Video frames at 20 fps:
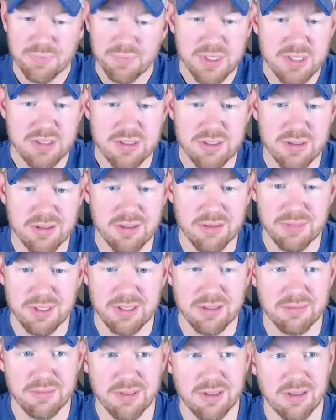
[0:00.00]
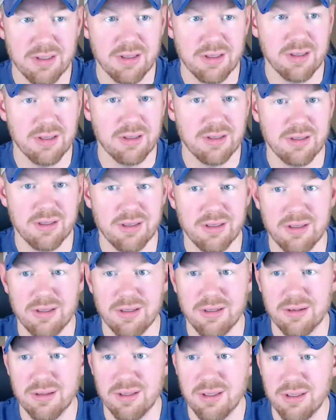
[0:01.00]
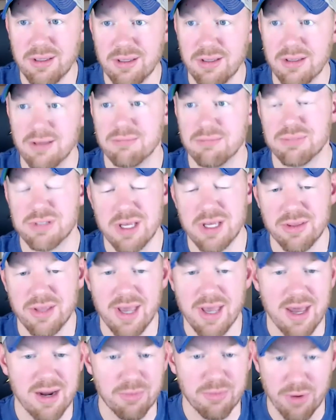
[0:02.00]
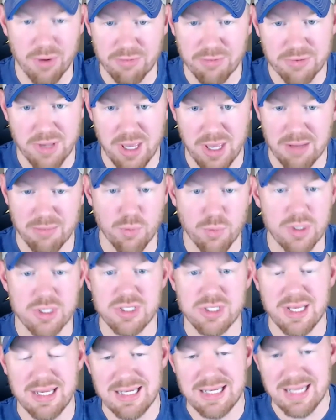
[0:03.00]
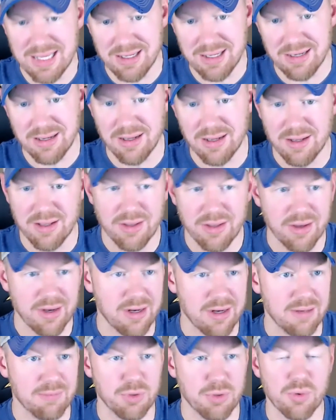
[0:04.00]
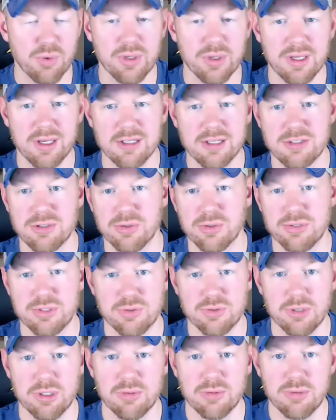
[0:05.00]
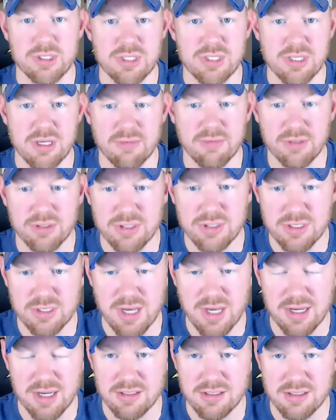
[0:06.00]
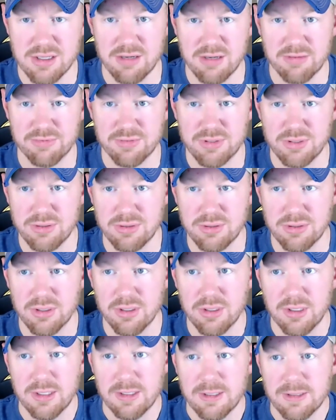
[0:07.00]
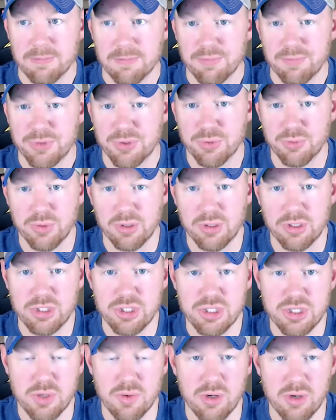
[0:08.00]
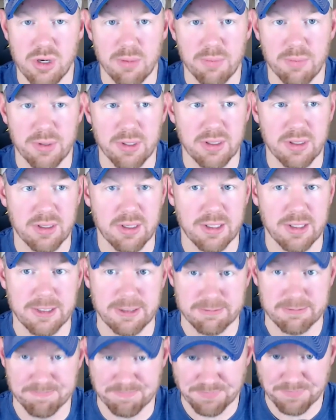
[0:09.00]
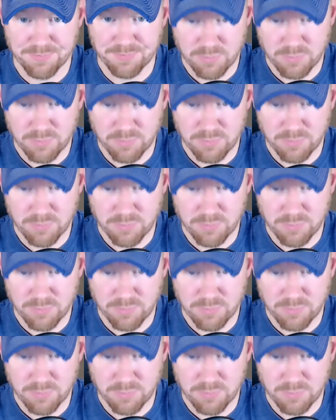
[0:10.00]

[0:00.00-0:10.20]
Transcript: he still, I mean, he he, he said they had a rough game, which they did. Um, going against those three receivers, it's kind of tough to to really show up and um,